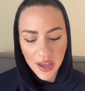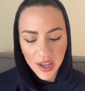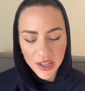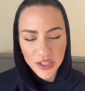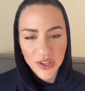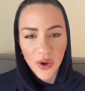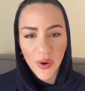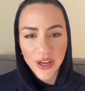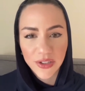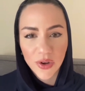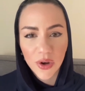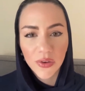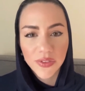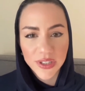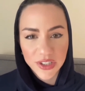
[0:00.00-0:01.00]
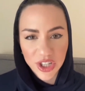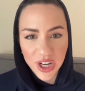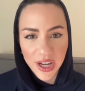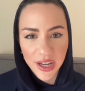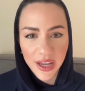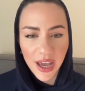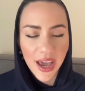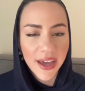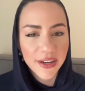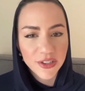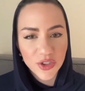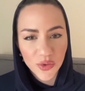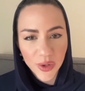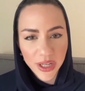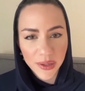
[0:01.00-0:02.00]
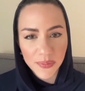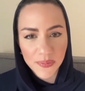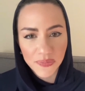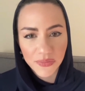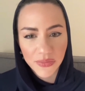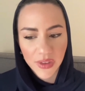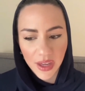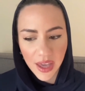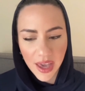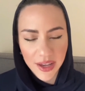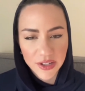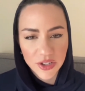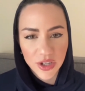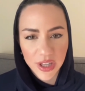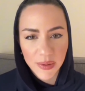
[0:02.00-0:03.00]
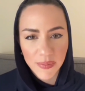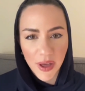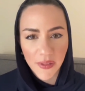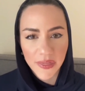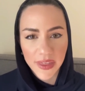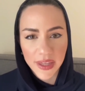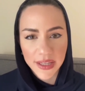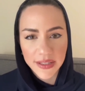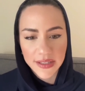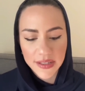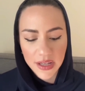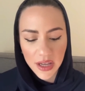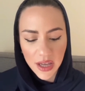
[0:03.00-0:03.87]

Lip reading: So I told the sheikh I had a dream actually about this.